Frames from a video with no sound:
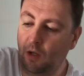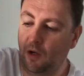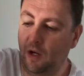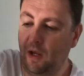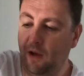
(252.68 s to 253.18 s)

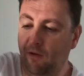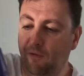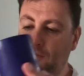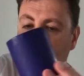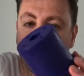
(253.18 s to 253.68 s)
I
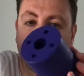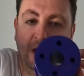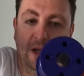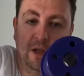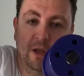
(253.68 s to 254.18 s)
have,
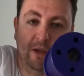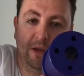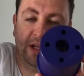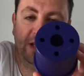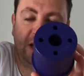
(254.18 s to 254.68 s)

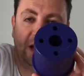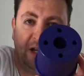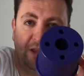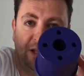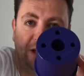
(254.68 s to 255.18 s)
these
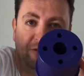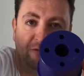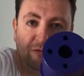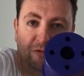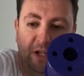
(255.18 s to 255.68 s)
are the
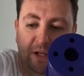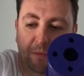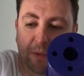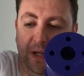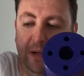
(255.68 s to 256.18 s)
rear
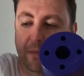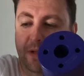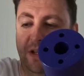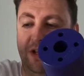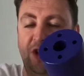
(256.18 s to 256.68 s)
beam
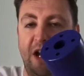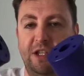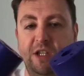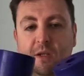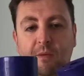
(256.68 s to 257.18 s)
to
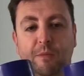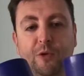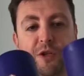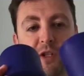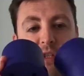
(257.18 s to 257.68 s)
chassis
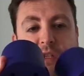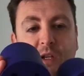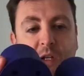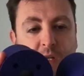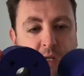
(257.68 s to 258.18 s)
bushes.
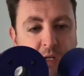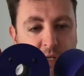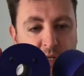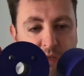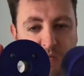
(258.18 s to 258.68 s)

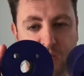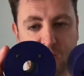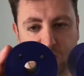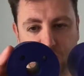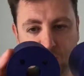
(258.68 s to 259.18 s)

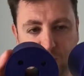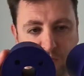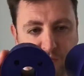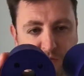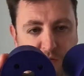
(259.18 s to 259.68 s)
They look
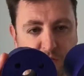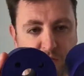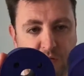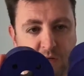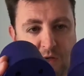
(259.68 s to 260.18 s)

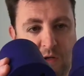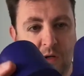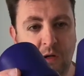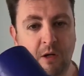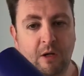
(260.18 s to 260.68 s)
solid.
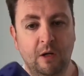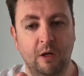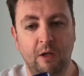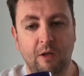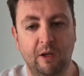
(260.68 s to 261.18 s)

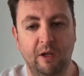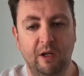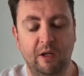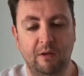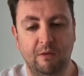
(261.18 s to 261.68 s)

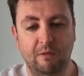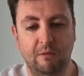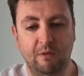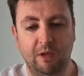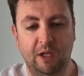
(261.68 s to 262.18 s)

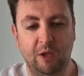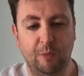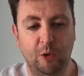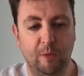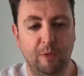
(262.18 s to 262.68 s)
They're the
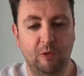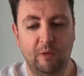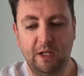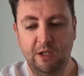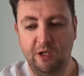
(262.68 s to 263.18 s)
purple
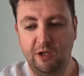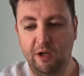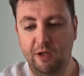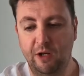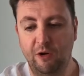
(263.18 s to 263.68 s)
ones,
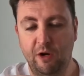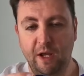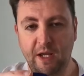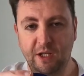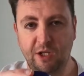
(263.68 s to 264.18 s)
so they're not
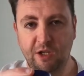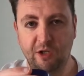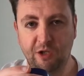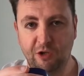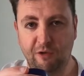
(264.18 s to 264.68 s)
as
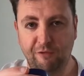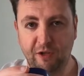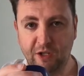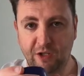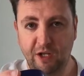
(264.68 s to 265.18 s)
soft
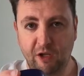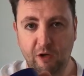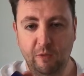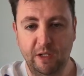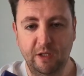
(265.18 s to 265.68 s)
as the
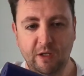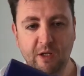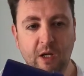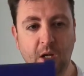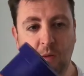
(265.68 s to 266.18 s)
yellow ones,
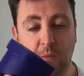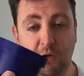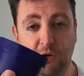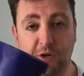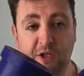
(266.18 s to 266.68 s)
but
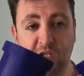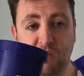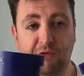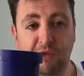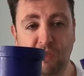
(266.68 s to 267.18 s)
not as
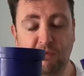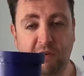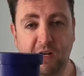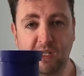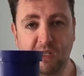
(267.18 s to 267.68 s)
stiff as the
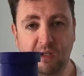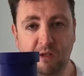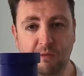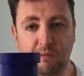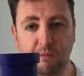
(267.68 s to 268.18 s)

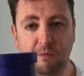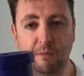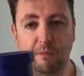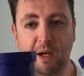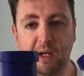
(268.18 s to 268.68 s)

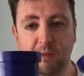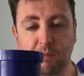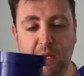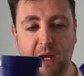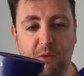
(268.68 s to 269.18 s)
race-made
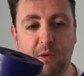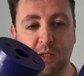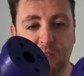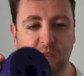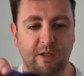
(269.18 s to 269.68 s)
black
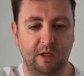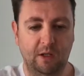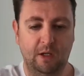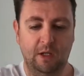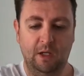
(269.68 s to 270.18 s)
ones.
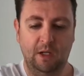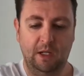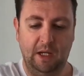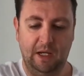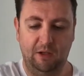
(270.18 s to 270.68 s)

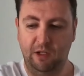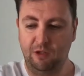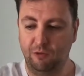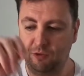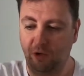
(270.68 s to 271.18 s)
And these
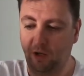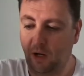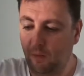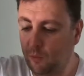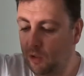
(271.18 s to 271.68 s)
also
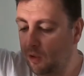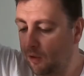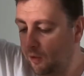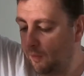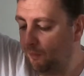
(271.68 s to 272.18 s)
come with
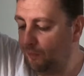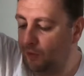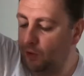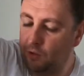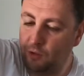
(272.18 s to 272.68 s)

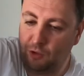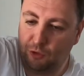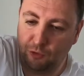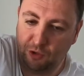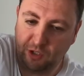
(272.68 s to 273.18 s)

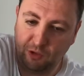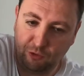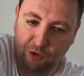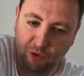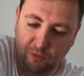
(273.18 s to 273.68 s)
two steel
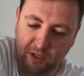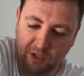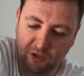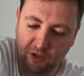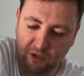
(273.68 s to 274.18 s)
tube
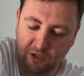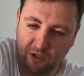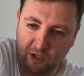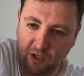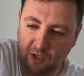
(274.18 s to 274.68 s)
inserts.